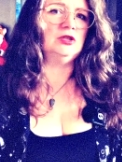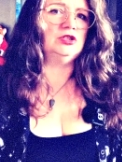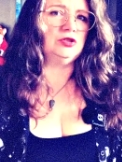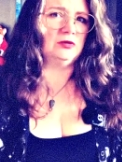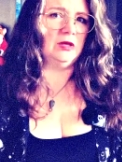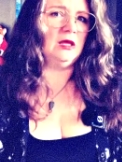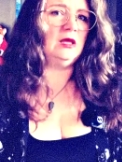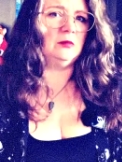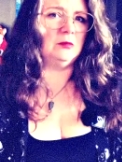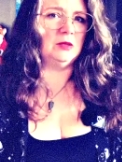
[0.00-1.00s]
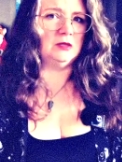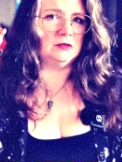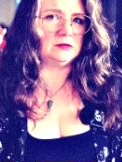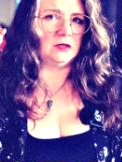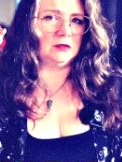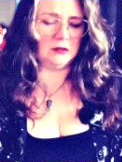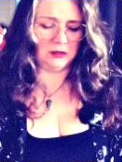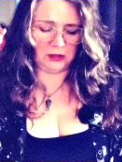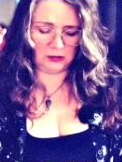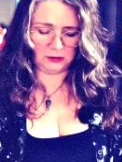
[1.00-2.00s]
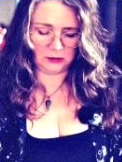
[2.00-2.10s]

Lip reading: to him it is unclean.